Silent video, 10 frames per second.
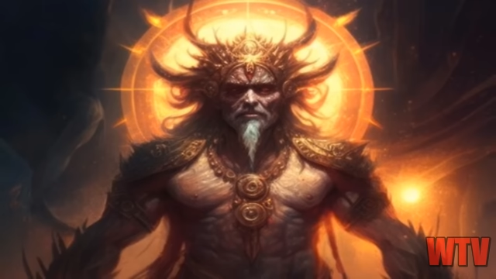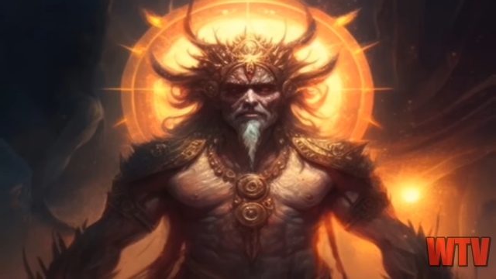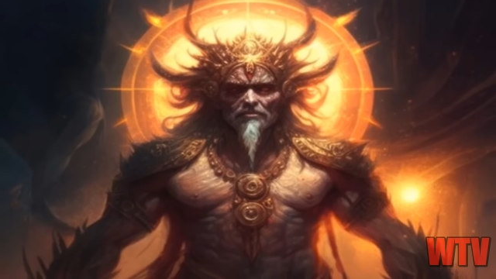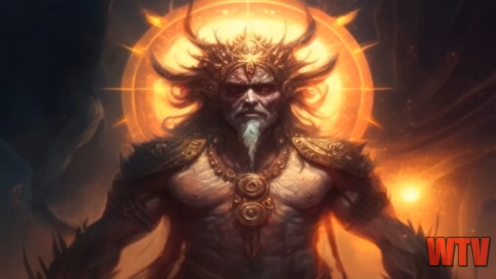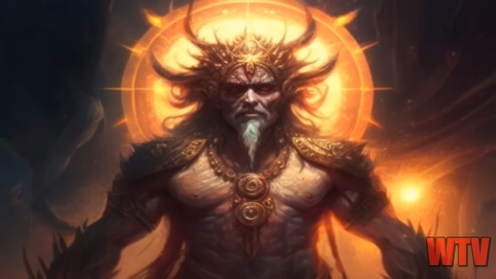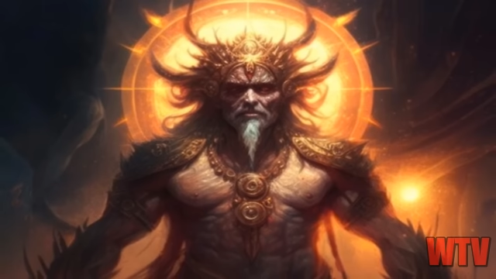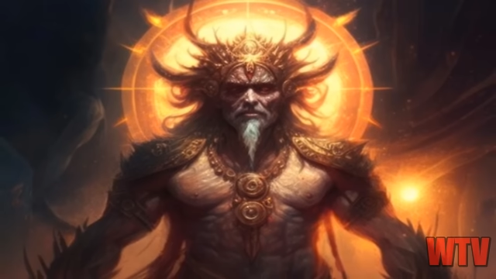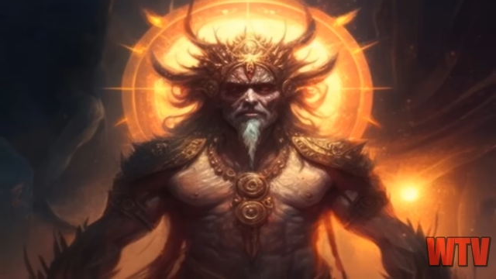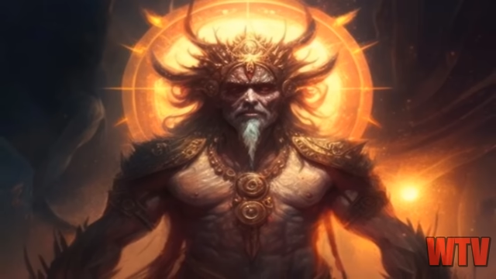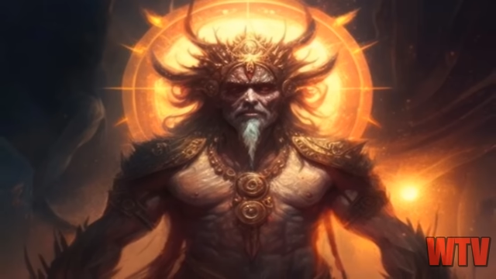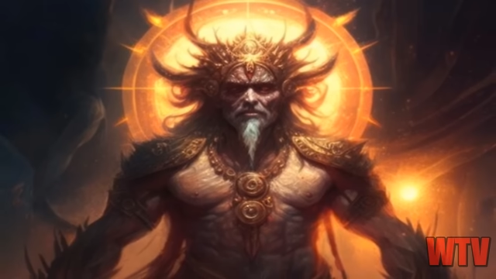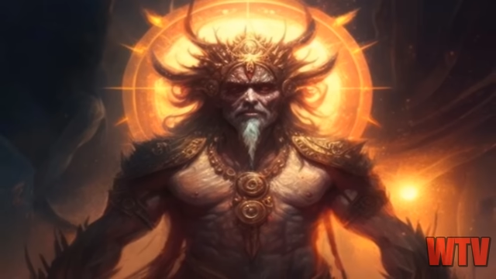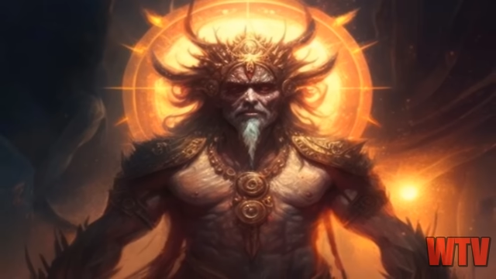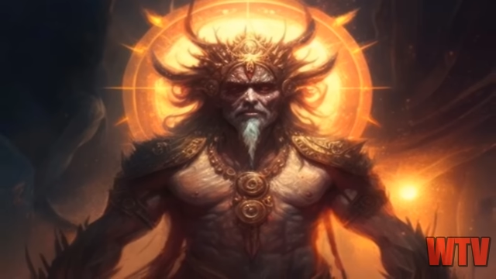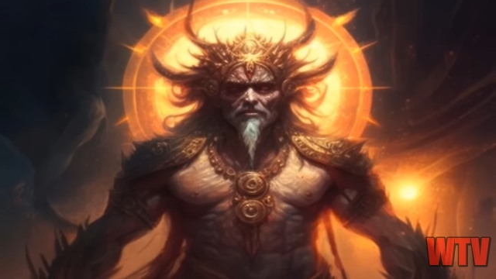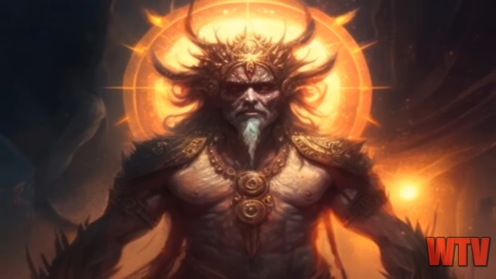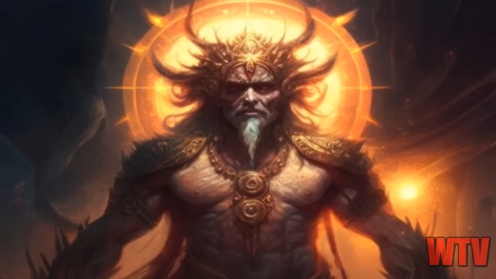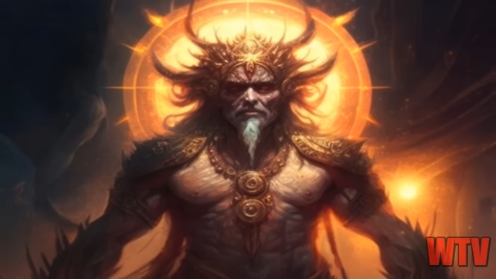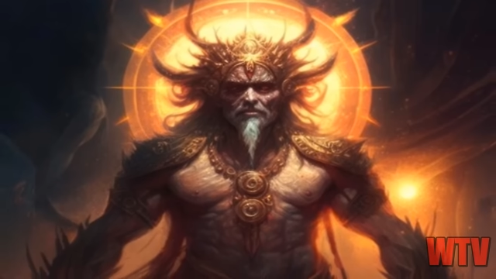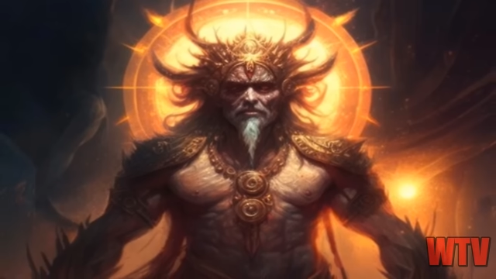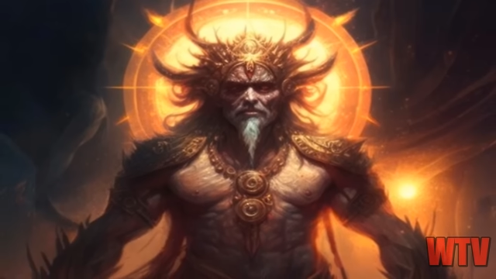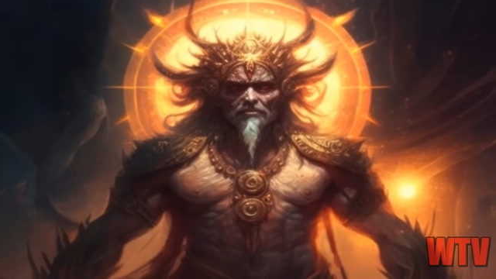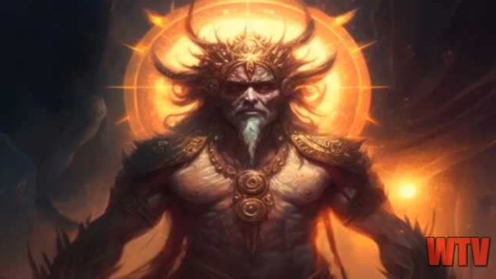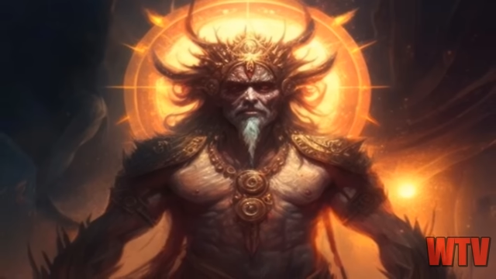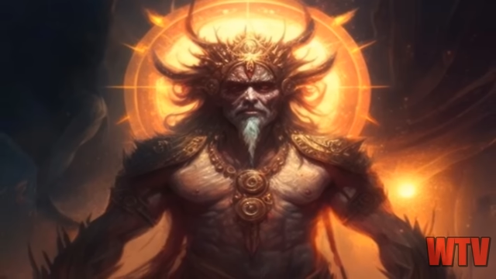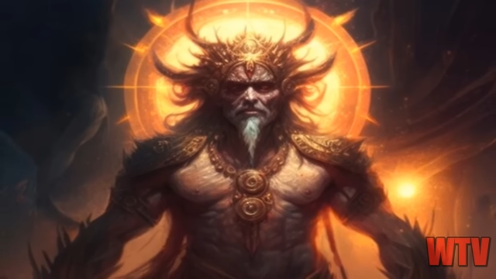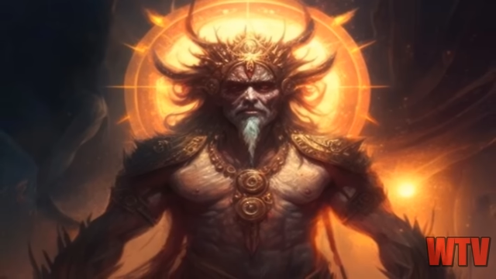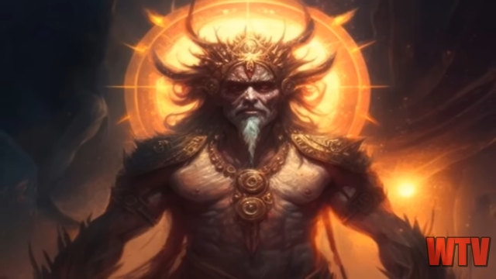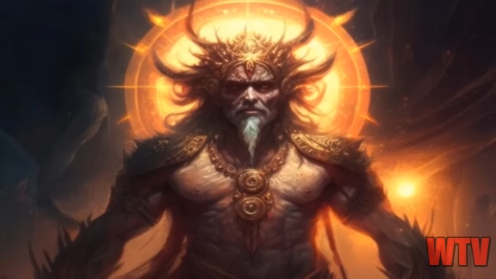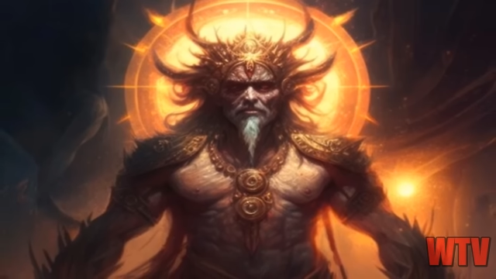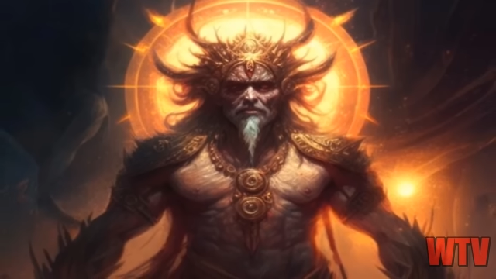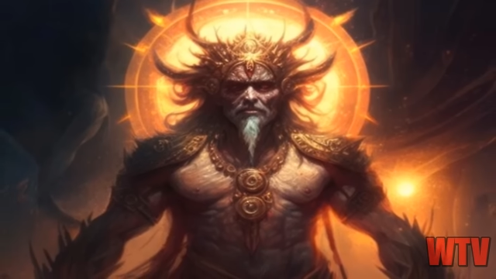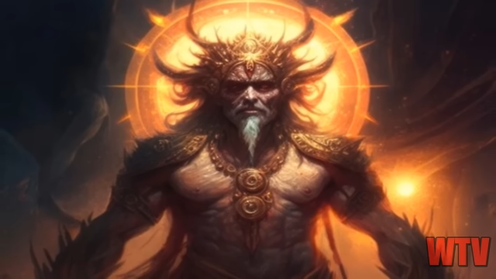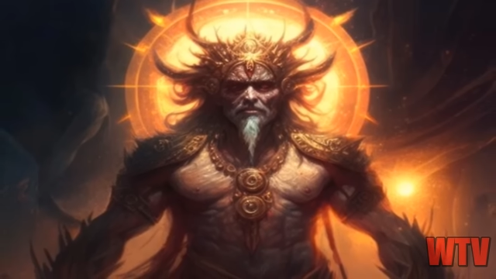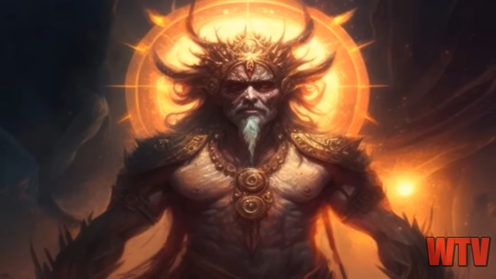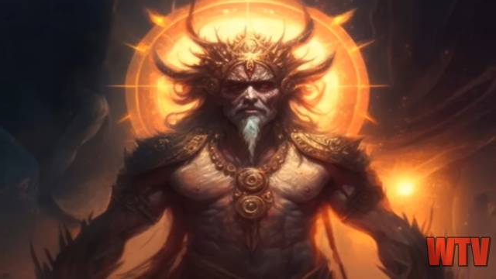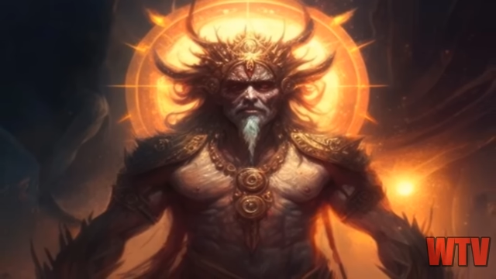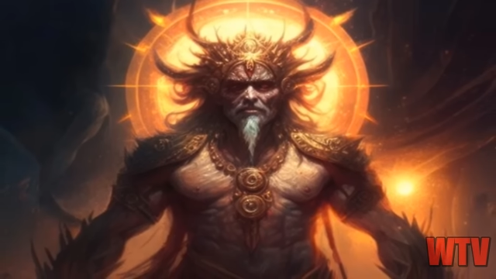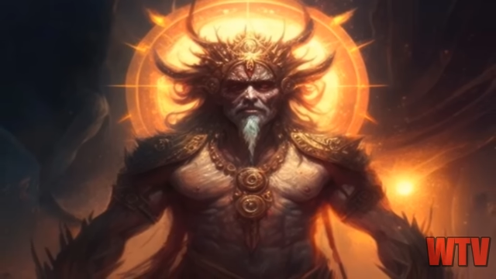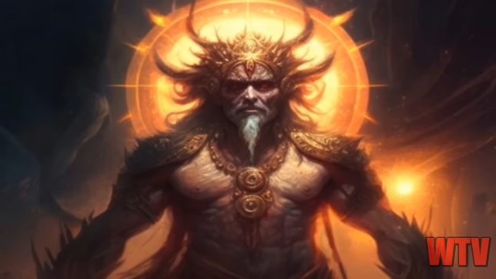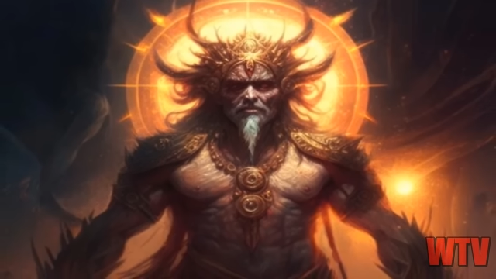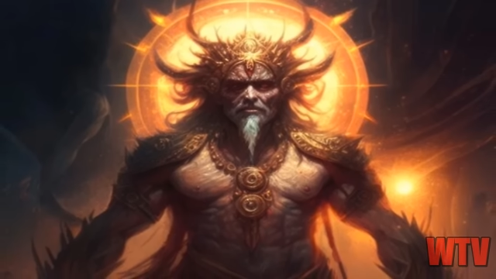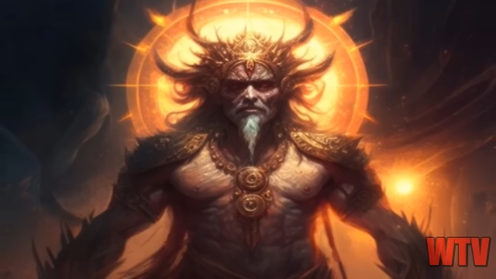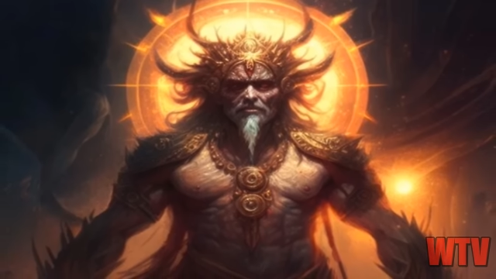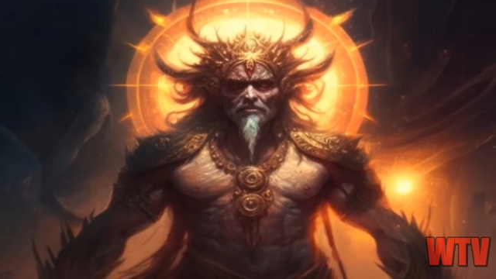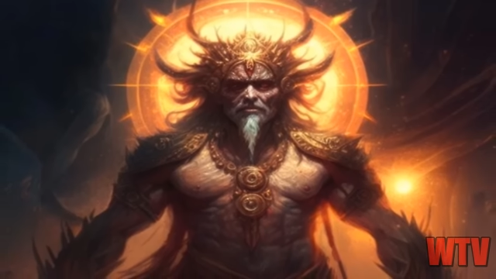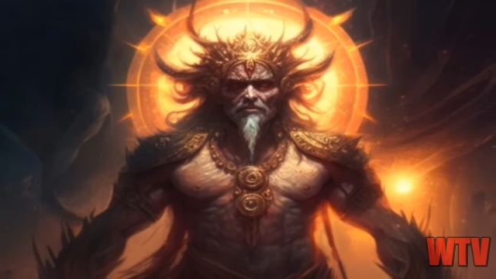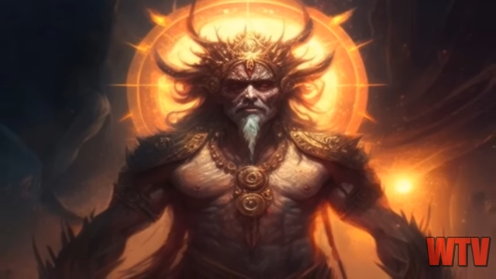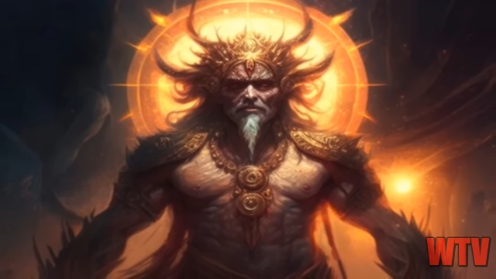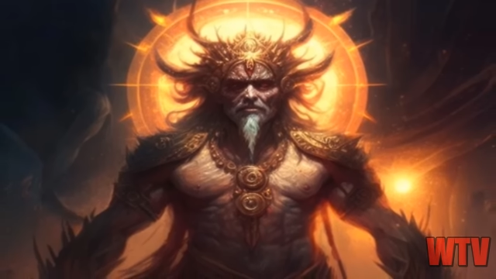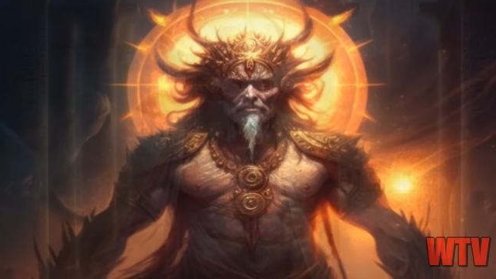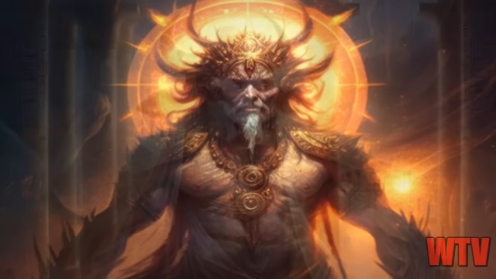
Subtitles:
Nobody's mouth can be seen.